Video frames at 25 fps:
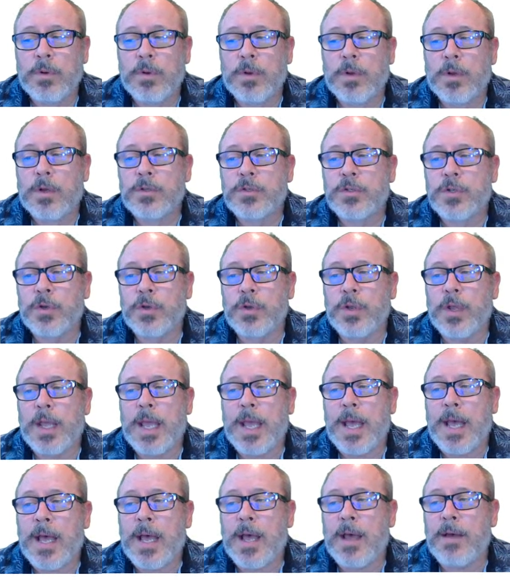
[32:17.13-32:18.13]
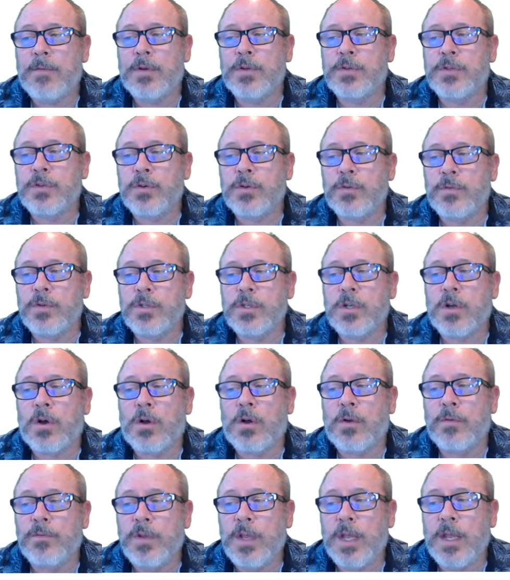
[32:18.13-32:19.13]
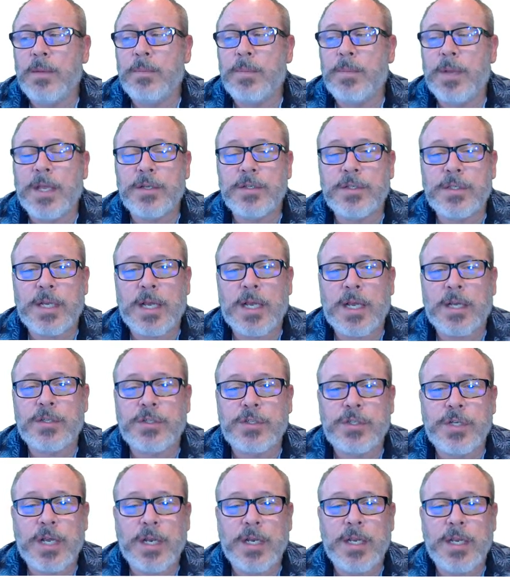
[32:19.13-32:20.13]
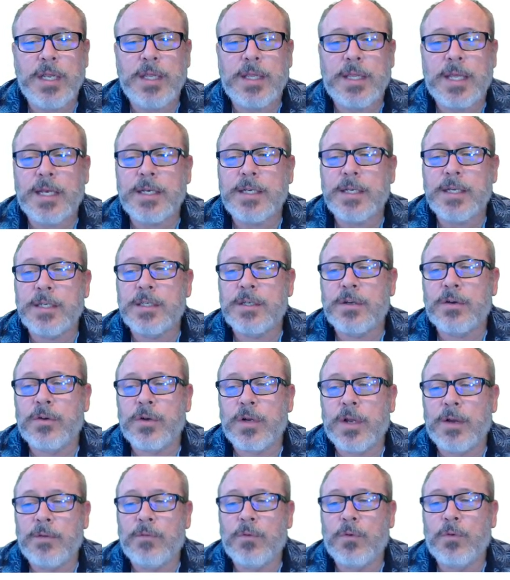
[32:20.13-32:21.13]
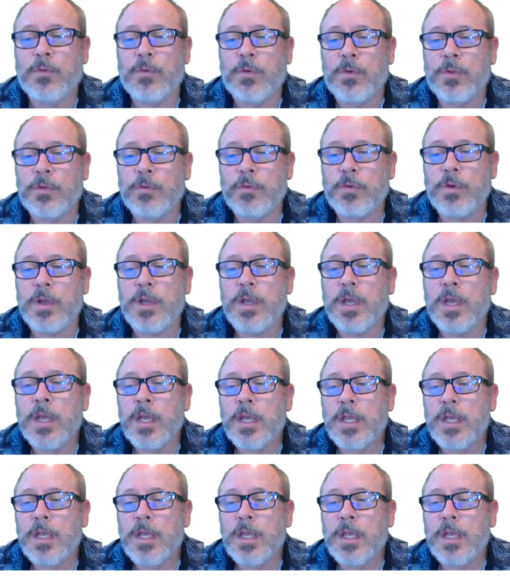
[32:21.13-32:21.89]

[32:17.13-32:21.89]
So you have a service called VA-base-Jetty that takes care of 9443.